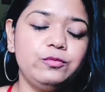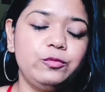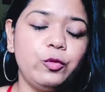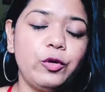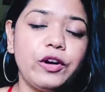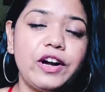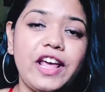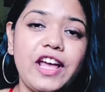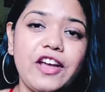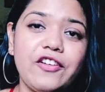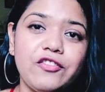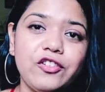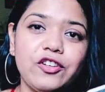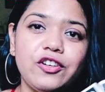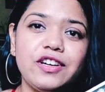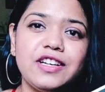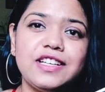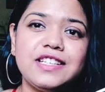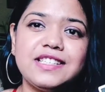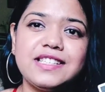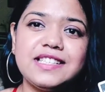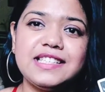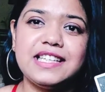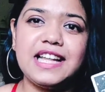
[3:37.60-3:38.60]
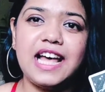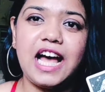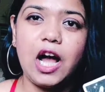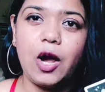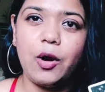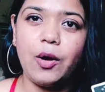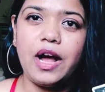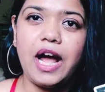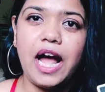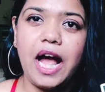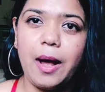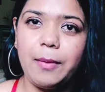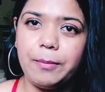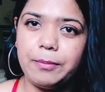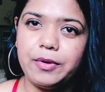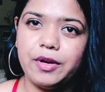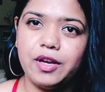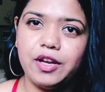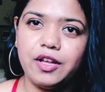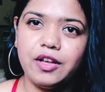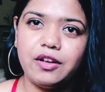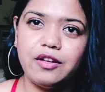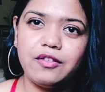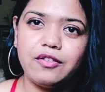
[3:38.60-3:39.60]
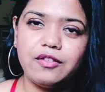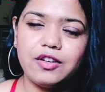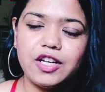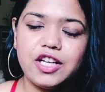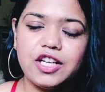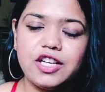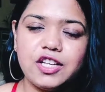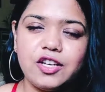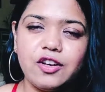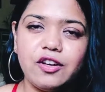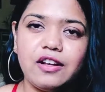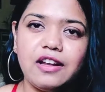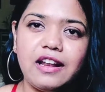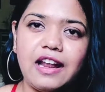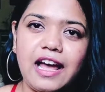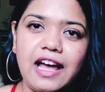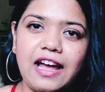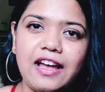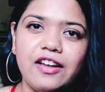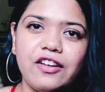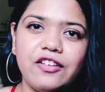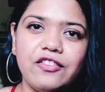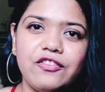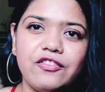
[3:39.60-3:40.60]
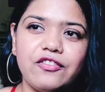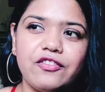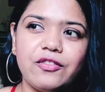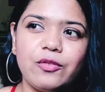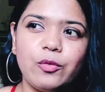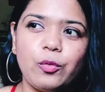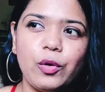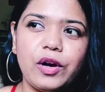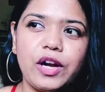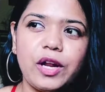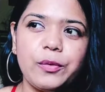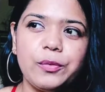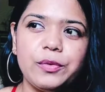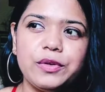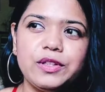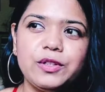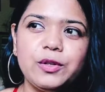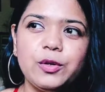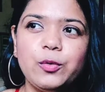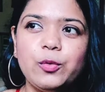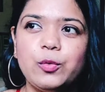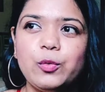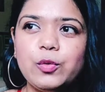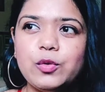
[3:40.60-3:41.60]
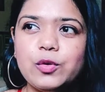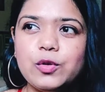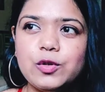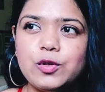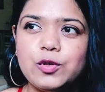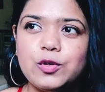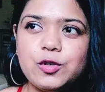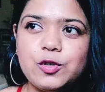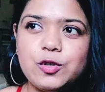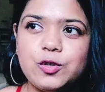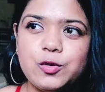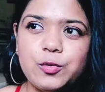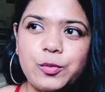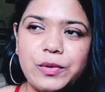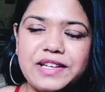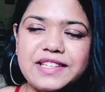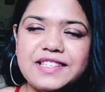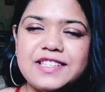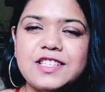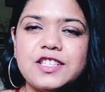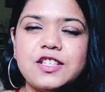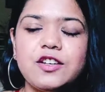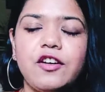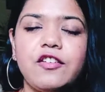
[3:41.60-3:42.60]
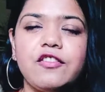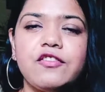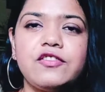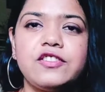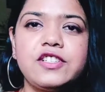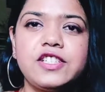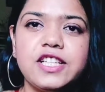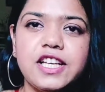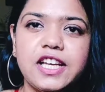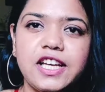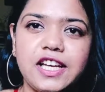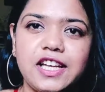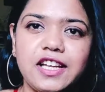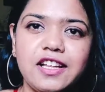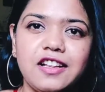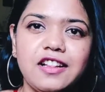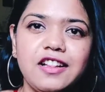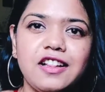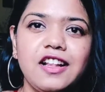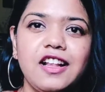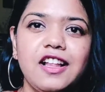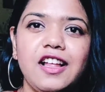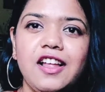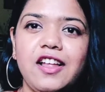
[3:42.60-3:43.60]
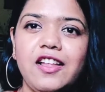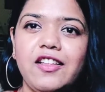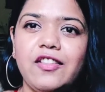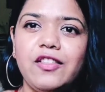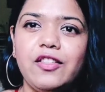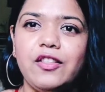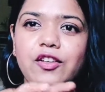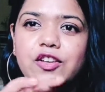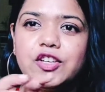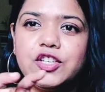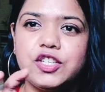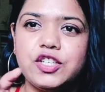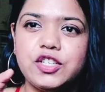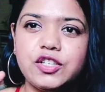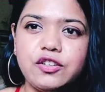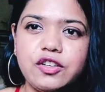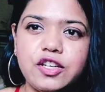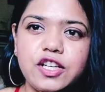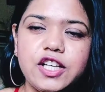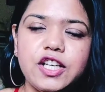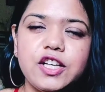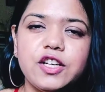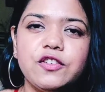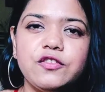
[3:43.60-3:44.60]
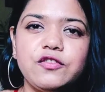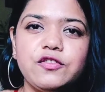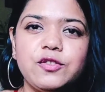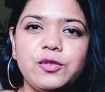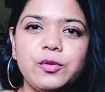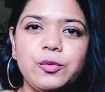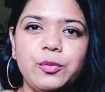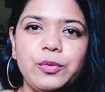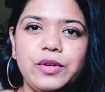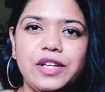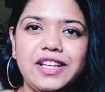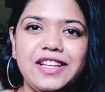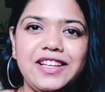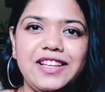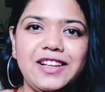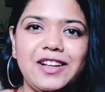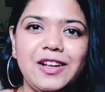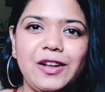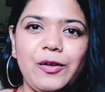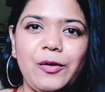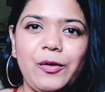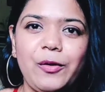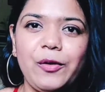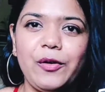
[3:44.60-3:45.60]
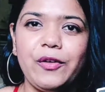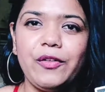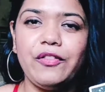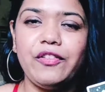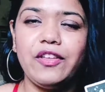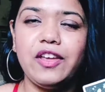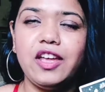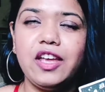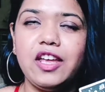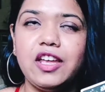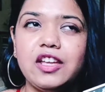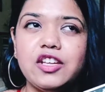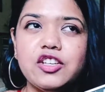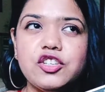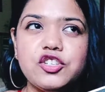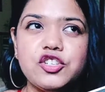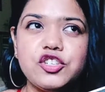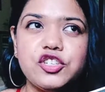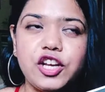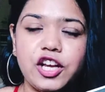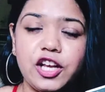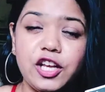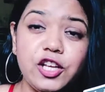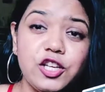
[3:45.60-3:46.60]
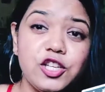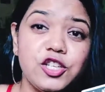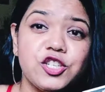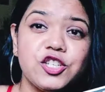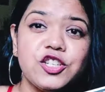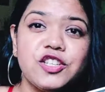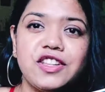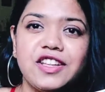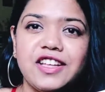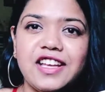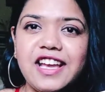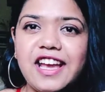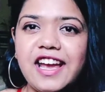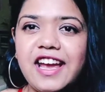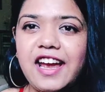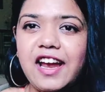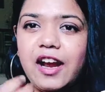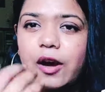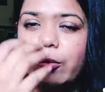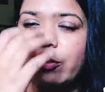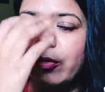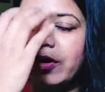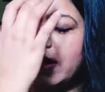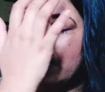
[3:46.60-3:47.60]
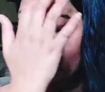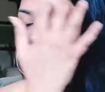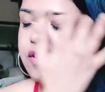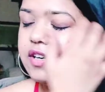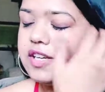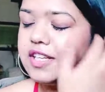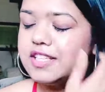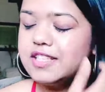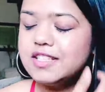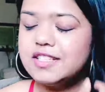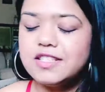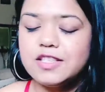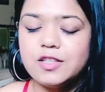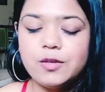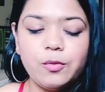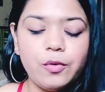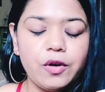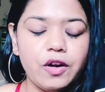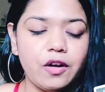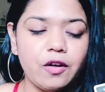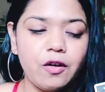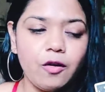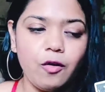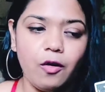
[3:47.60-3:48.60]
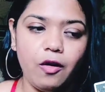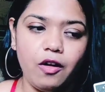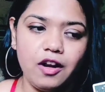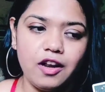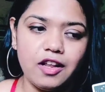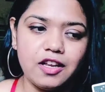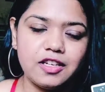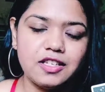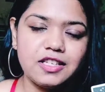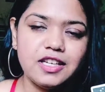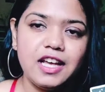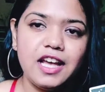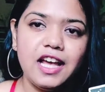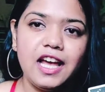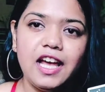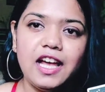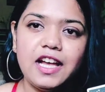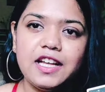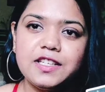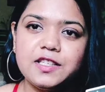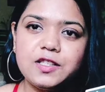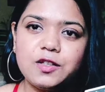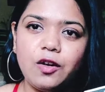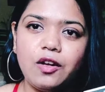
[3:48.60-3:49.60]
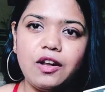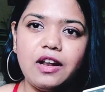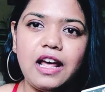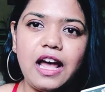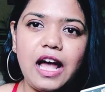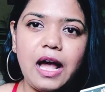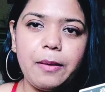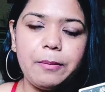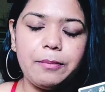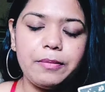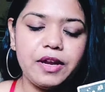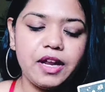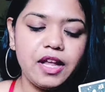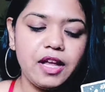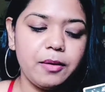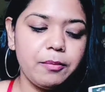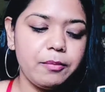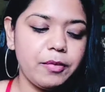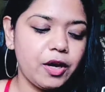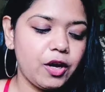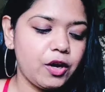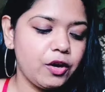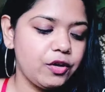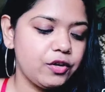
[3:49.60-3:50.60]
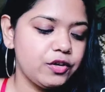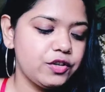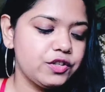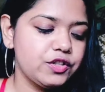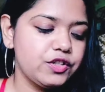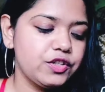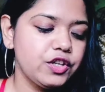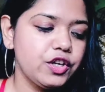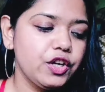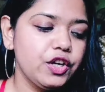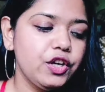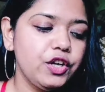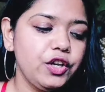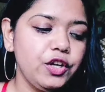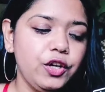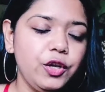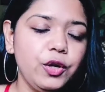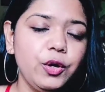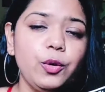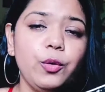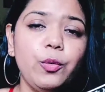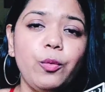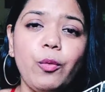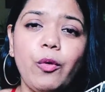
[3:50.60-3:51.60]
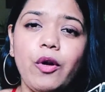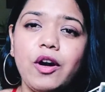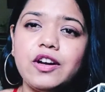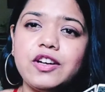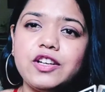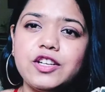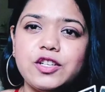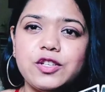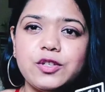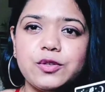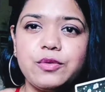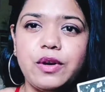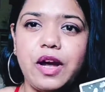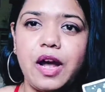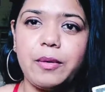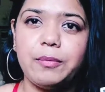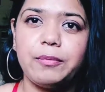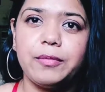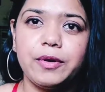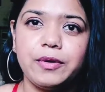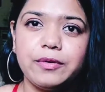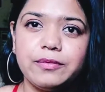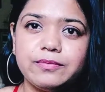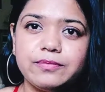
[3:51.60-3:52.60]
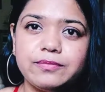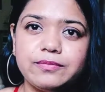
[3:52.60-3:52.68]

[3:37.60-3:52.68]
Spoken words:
Whatever is now happening in your life, whatever the twist of tail, the turning of the wheel, or the change in the air, whatever it is you want to call it, it's all happening because you want it to happen.